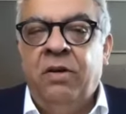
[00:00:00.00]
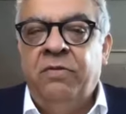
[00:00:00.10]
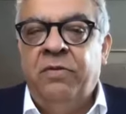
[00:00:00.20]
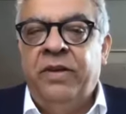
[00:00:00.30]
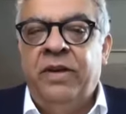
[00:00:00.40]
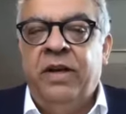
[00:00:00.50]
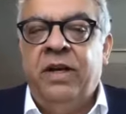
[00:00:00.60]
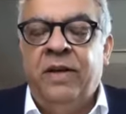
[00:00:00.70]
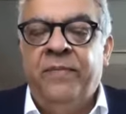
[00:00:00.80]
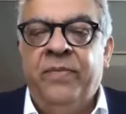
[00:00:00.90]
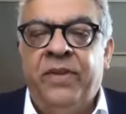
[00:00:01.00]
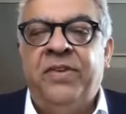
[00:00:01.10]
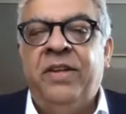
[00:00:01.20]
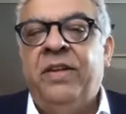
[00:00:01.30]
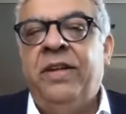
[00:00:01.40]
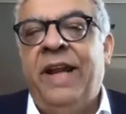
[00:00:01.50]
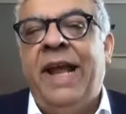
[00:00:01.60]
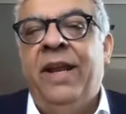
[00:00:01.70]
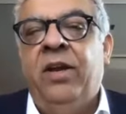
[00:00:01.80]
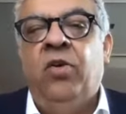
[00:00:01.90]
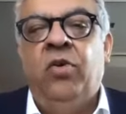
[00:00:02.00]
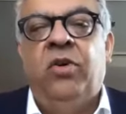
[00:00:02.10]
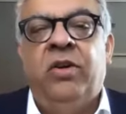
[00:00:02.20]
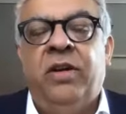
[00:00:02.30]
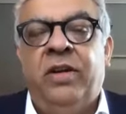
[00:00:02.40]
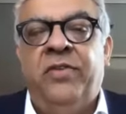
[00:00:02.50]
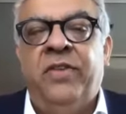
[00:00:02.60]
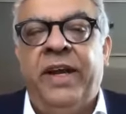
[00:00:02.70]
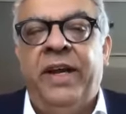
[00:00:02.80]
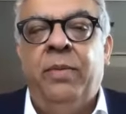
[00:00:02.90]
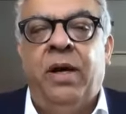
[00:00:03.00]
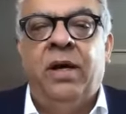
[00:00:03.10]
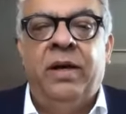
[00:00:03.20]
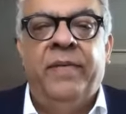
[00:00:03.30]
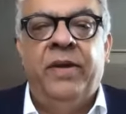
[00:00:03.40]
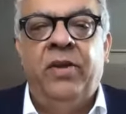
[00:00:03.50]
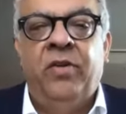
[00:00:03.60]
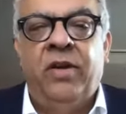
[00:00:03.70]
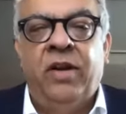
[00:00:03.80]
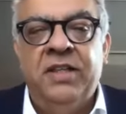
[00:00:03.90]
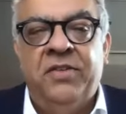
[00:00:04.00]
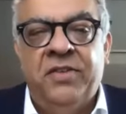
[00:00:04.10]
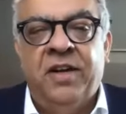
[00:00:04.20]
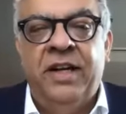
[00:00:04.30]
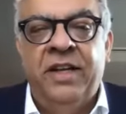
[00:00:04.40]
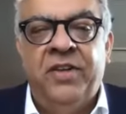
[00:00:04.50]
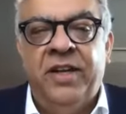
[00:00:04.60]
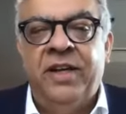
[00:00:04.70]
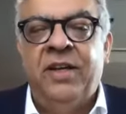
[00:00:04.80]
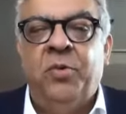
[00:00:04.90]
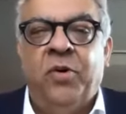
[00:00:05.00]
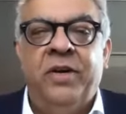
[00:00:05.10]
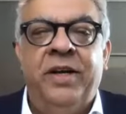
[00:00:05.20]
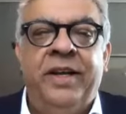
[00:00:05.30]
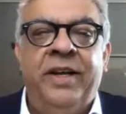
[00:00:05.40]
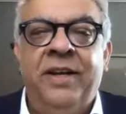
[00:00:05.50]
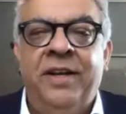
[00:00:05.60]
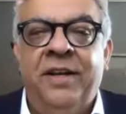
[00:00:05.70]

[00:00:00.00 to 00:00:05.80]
For just as an anecdote or a sidebar, Raj is currently sitting in quarantine